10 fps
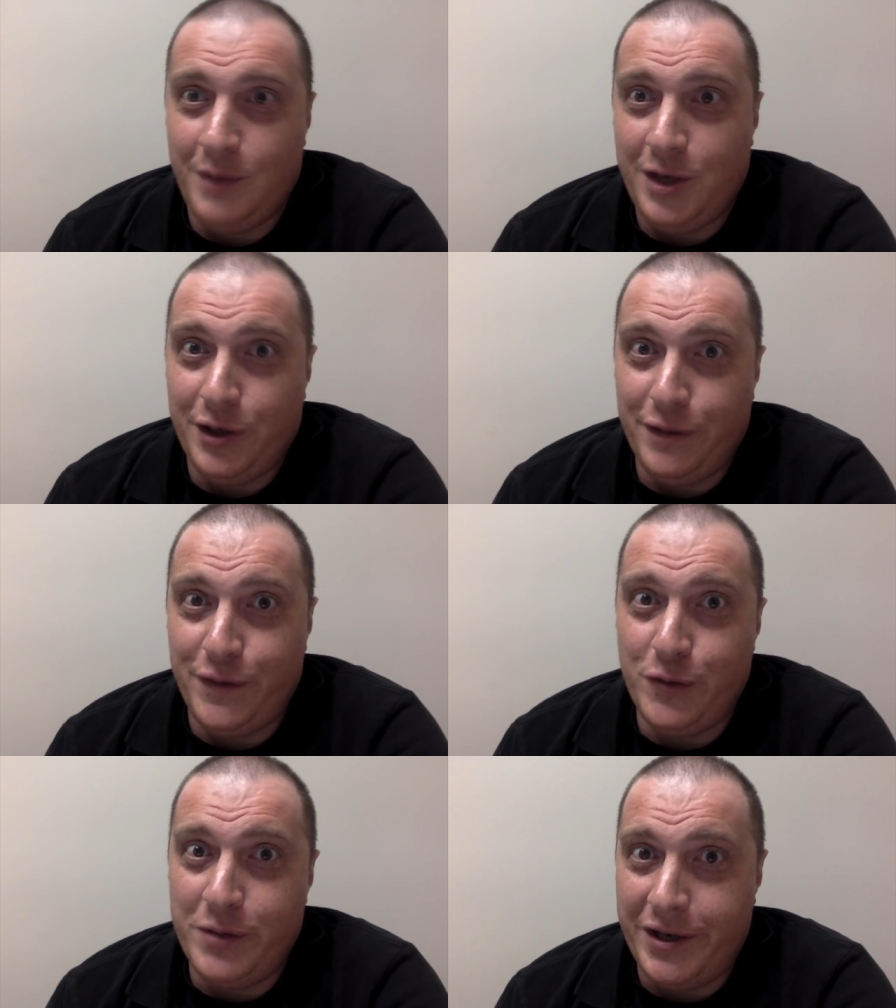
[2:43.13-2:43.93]
Make it a
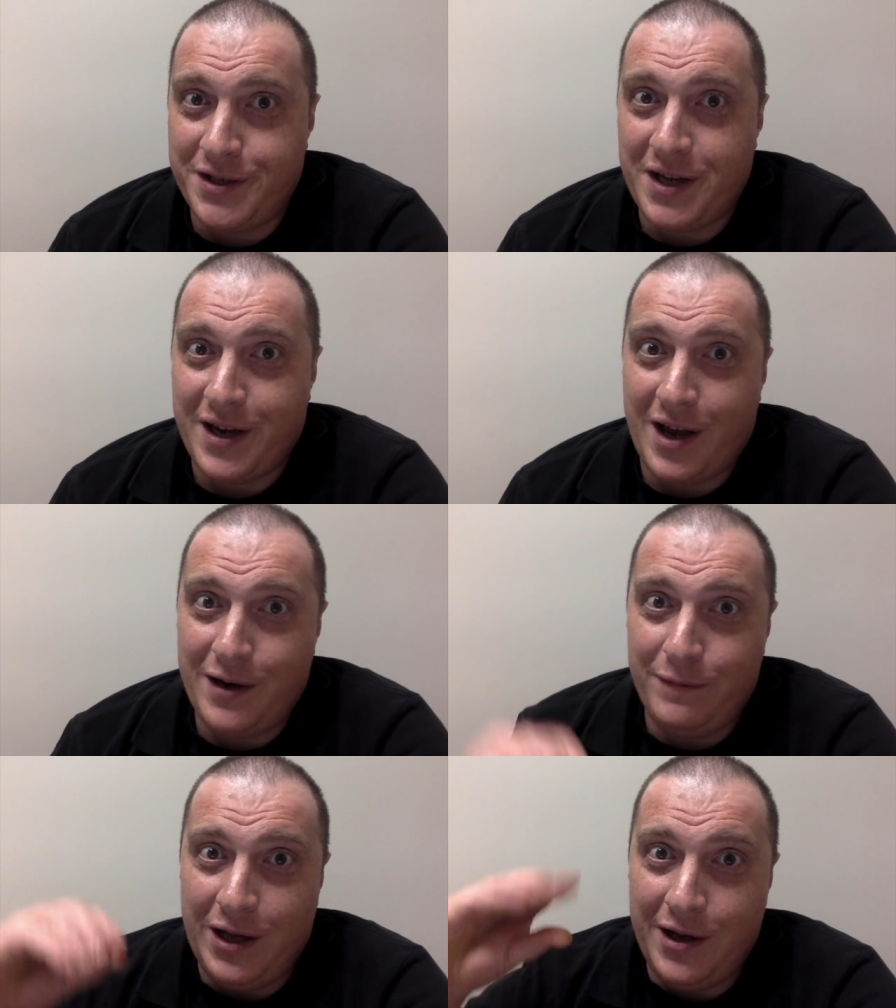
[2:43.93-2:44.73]
few minutes. I kind
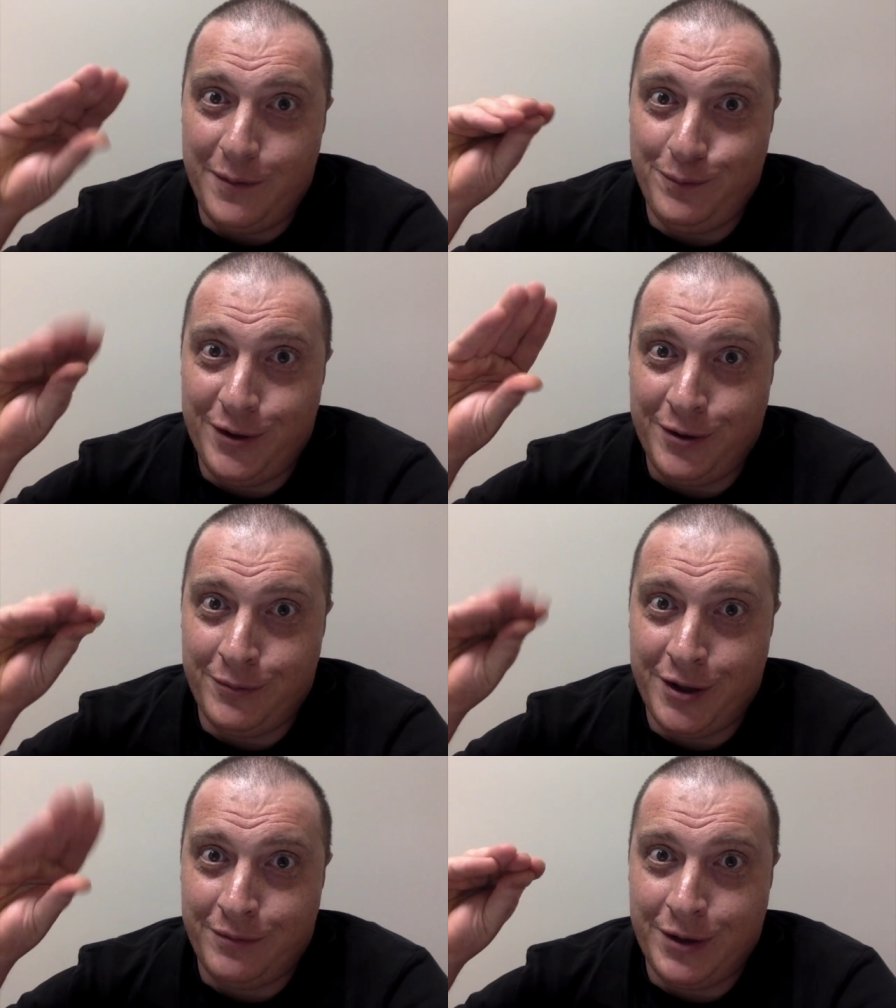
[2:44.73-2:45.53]
of like... Meh,
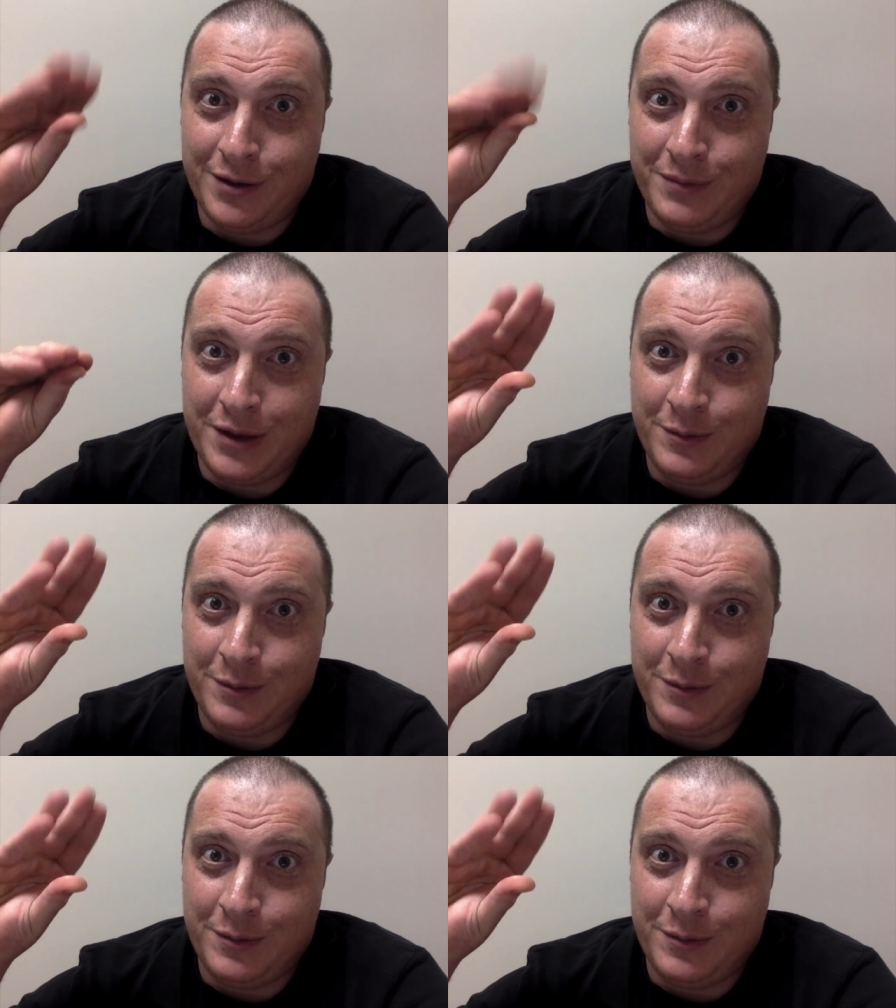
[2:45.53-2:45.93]
meh, meh, meh,